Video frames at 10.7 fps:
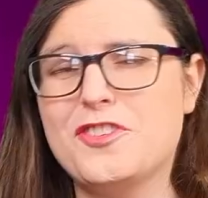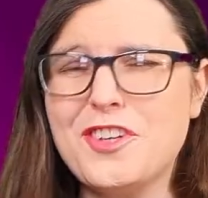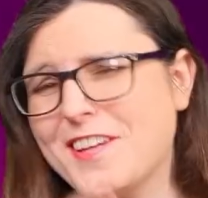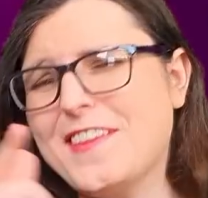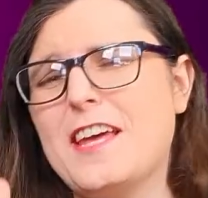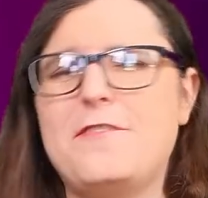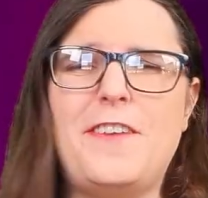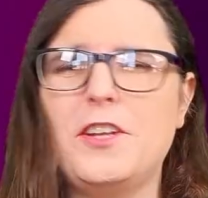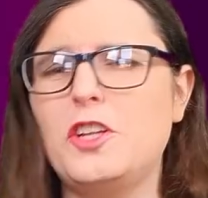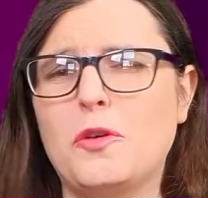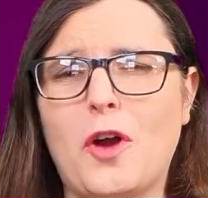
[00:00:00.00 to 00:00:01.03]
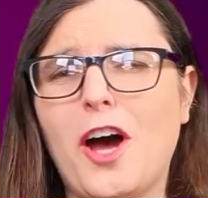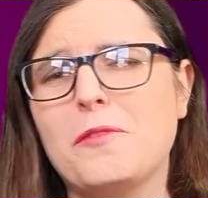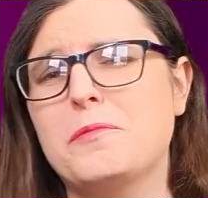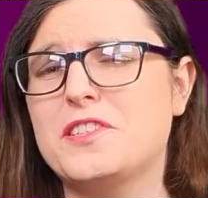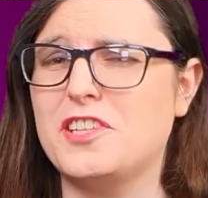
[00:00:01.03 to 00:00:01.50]
You can then fiddle around
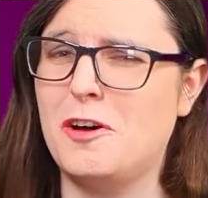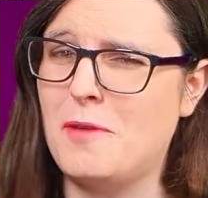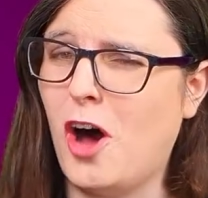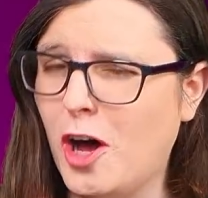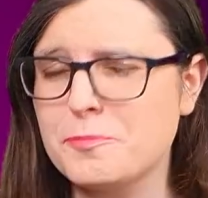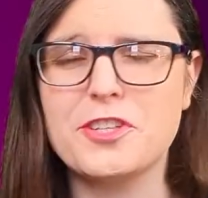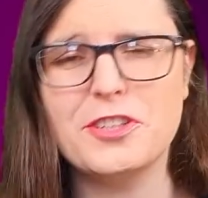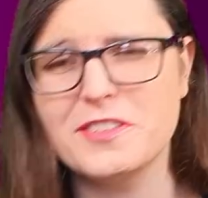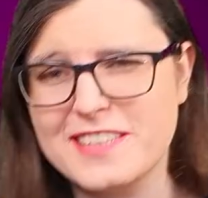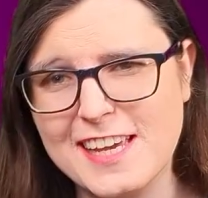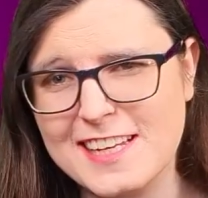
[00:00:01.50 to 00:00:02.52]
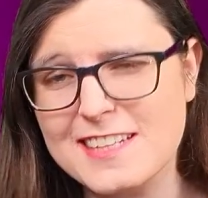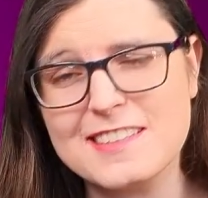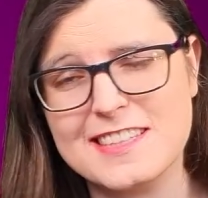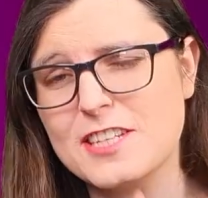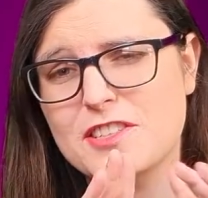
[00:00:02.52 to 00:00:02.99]
with some optional settings.
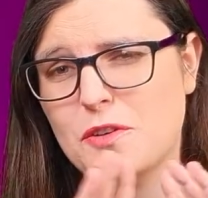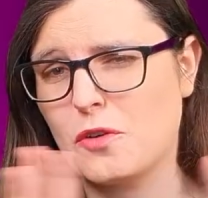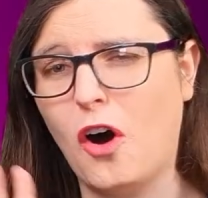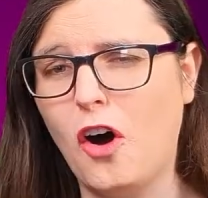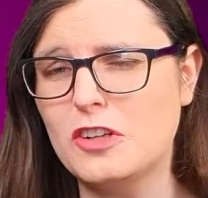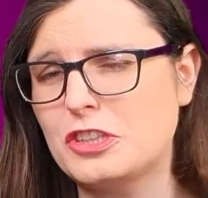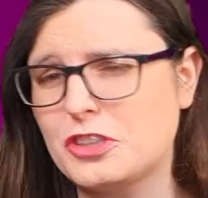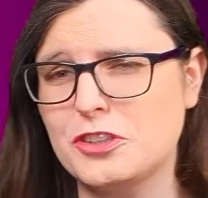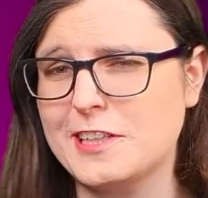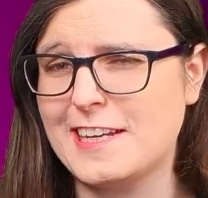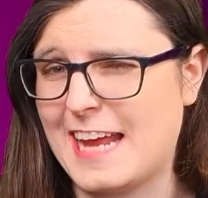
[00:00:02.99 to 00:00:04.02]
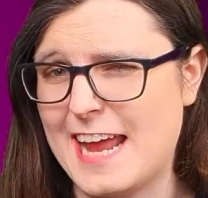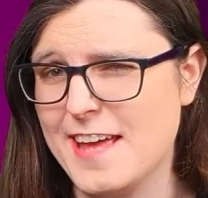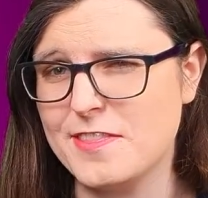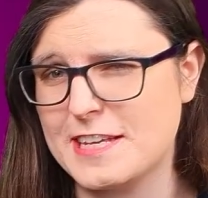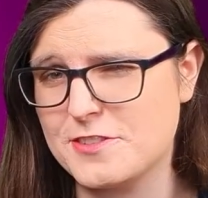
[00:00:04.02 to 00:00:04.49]
These are all included
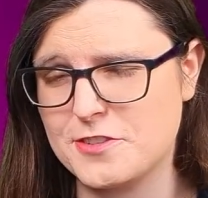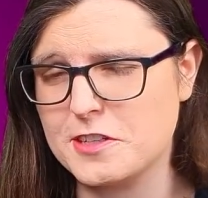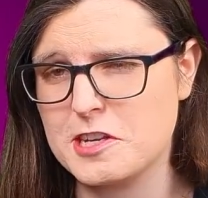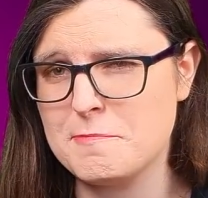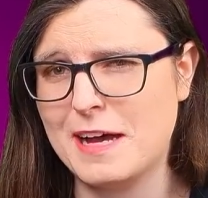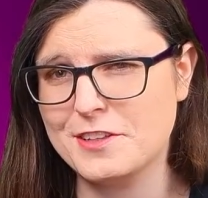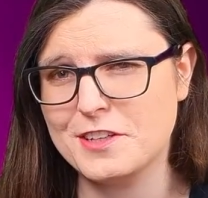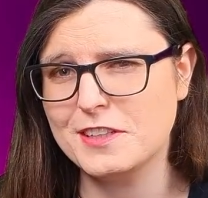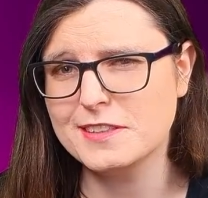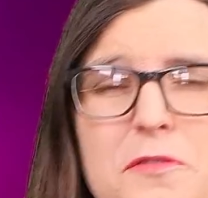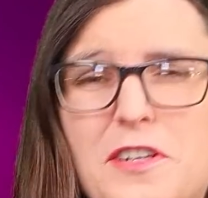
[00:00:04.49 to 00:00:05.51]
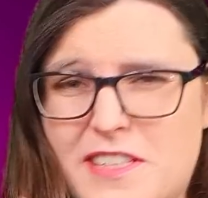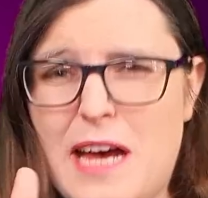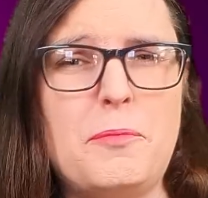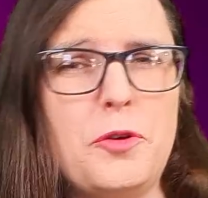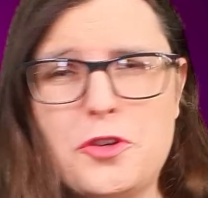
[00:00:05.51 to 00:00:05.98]
in the instruction manual. For
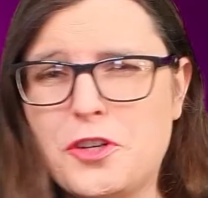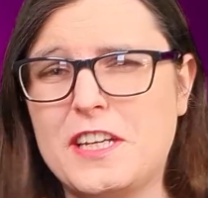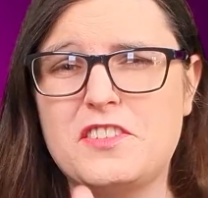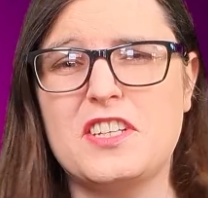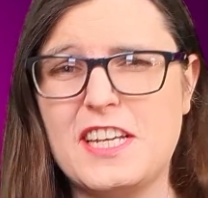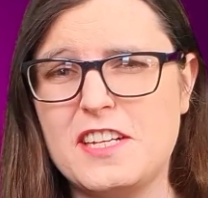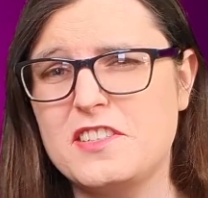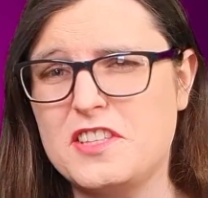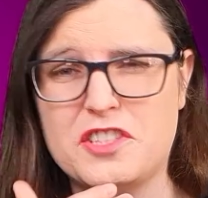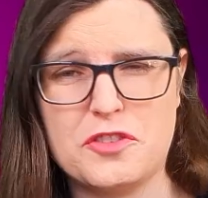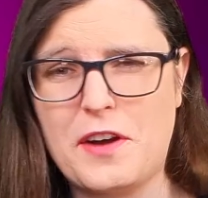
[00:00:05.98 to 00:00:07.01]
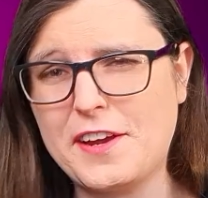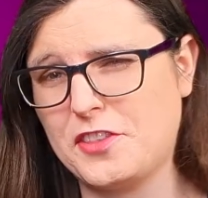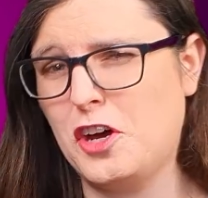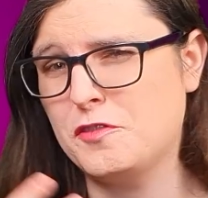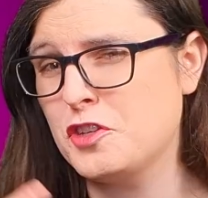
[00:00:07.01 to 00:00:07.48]
example, you can change the strength
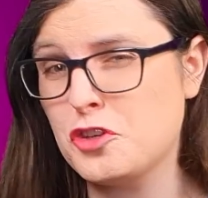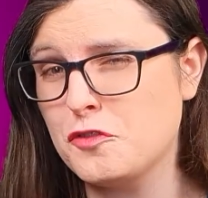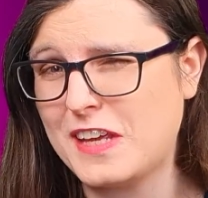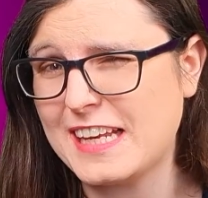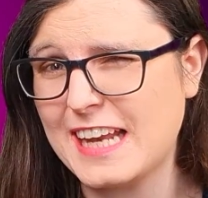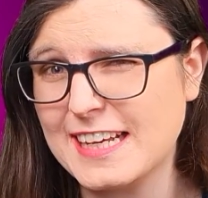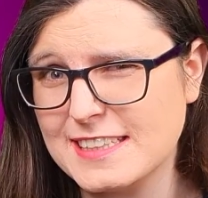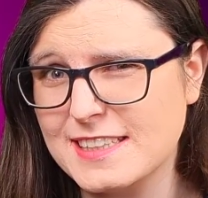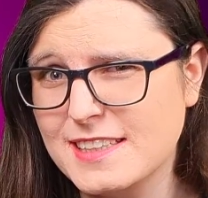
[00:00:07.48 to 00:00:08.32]
of the UV light.